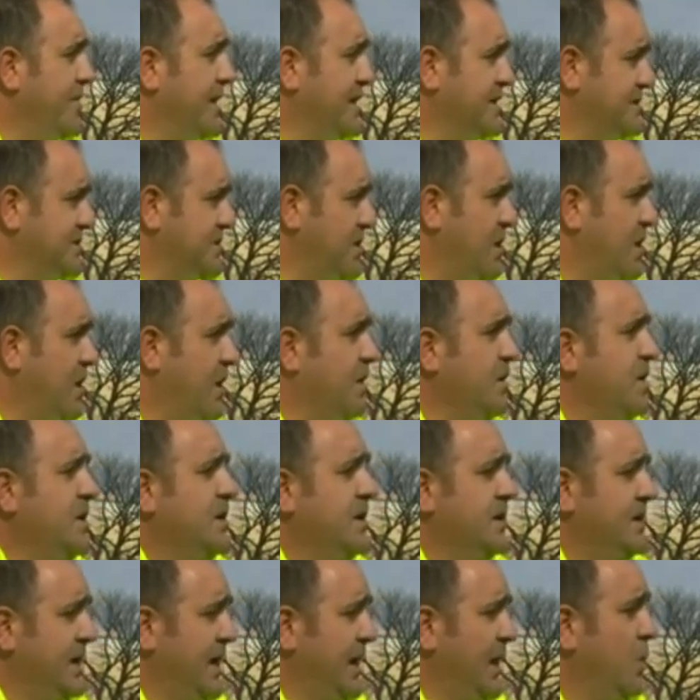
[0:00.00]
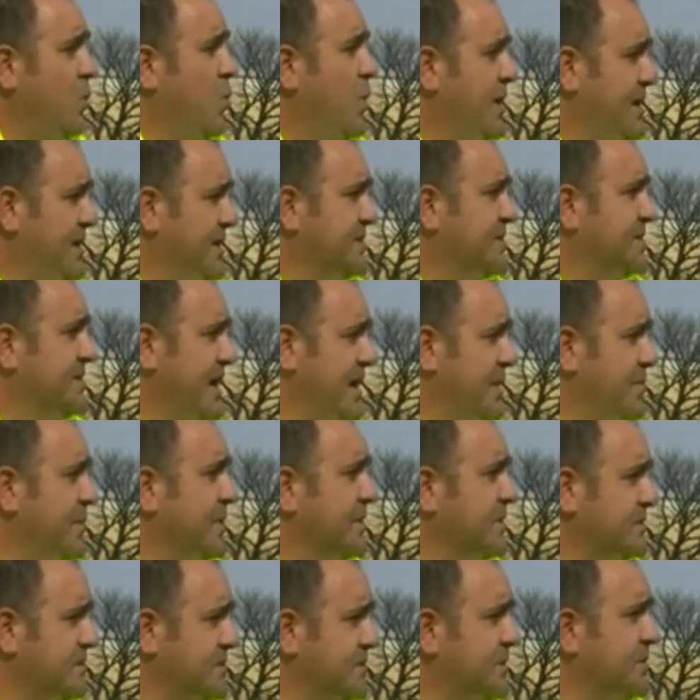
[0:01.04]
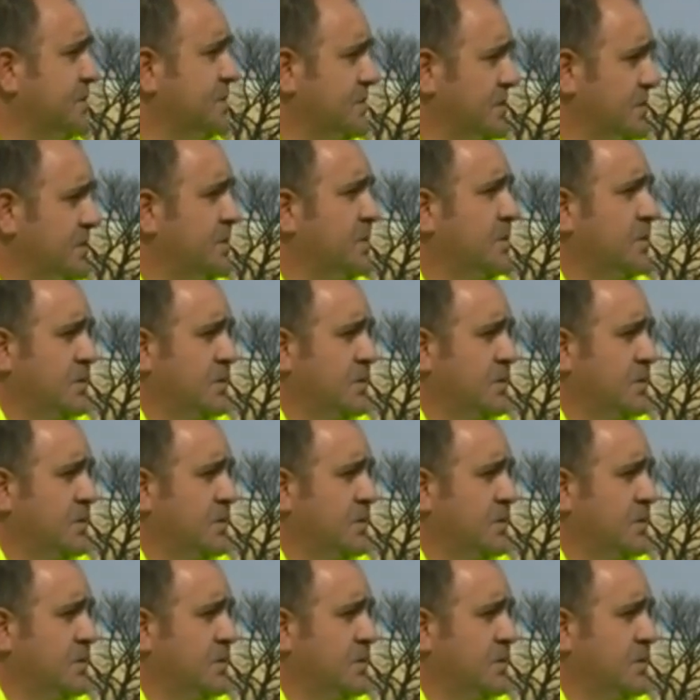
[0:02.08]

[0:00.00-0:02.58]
what they saw, getting witness statements.